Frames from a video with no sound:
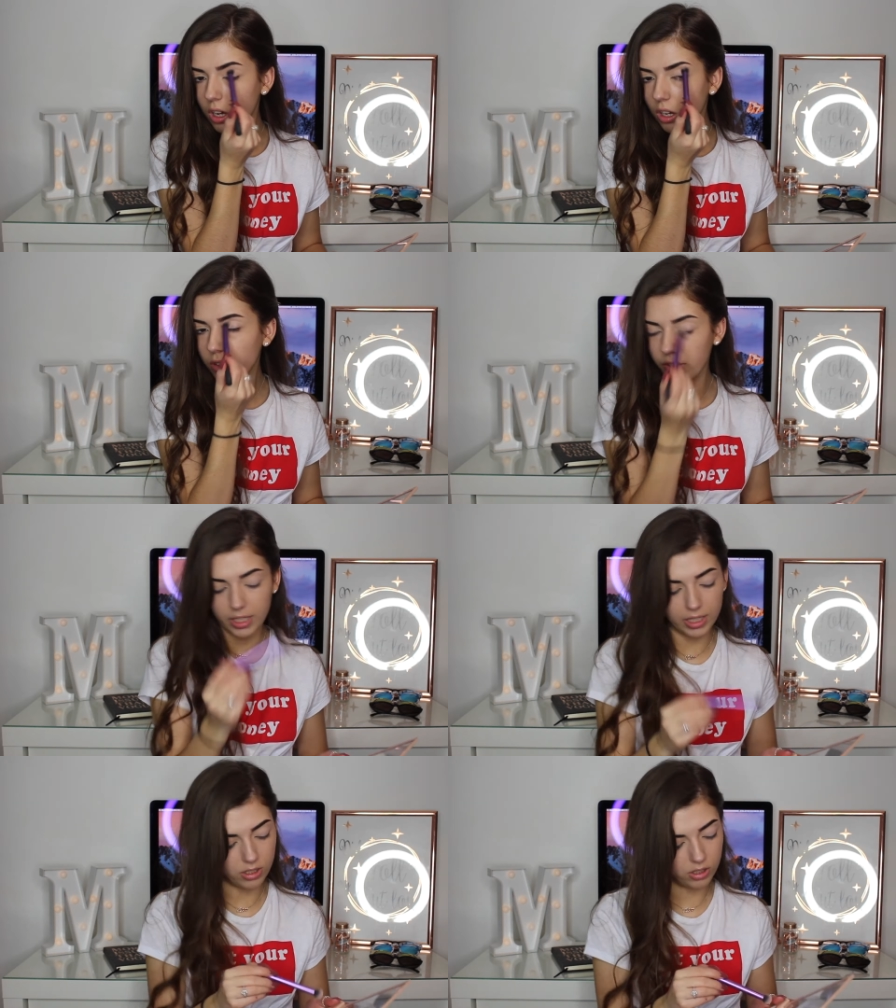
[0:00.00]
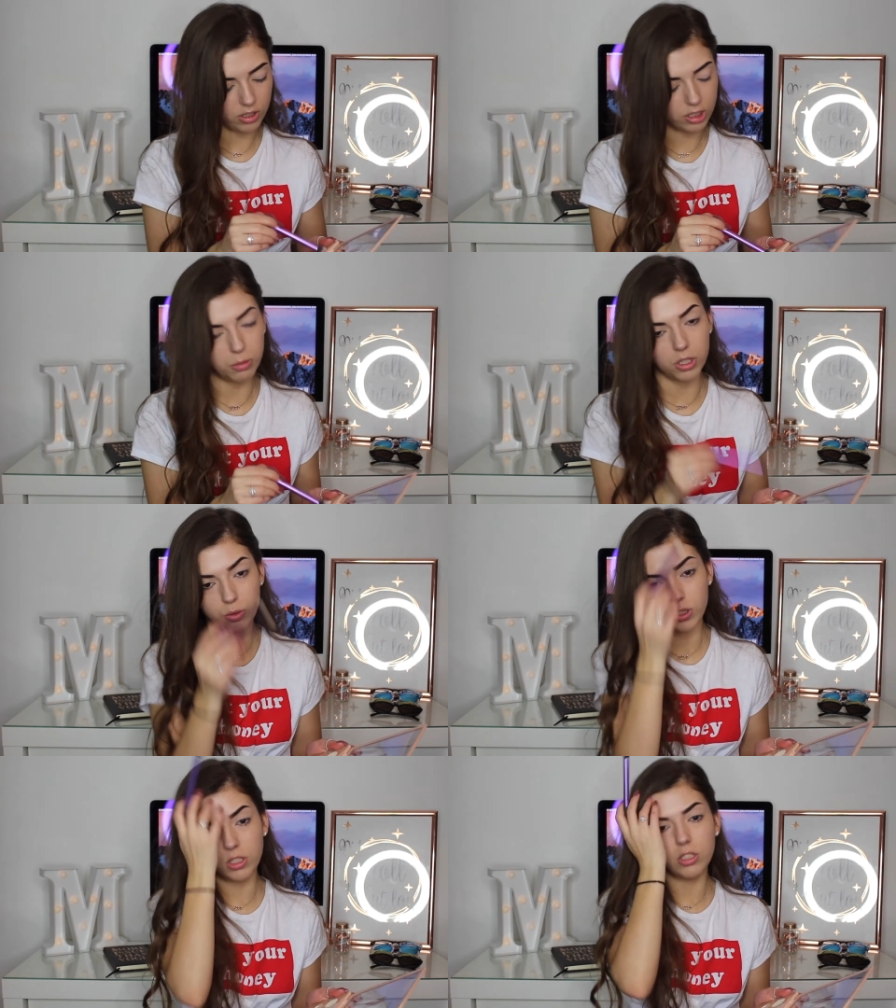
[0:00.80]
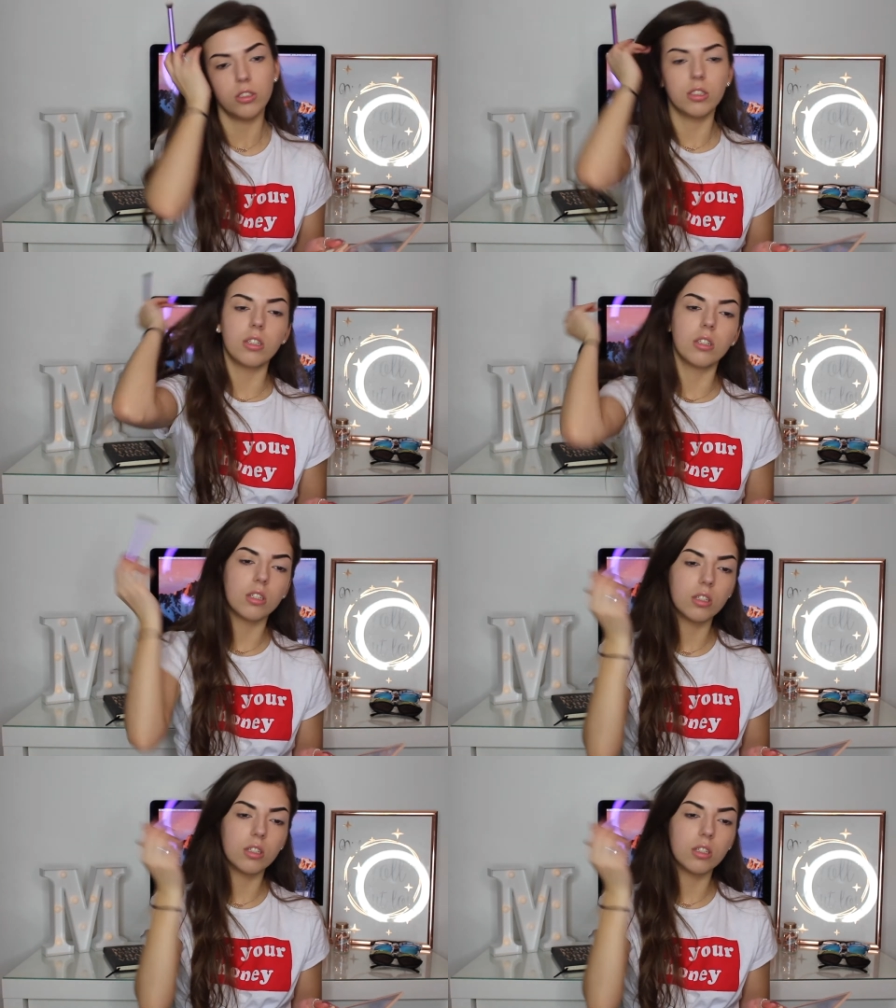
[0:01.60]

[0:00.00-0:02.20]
I don't really need to do this, but I just wanted to use it.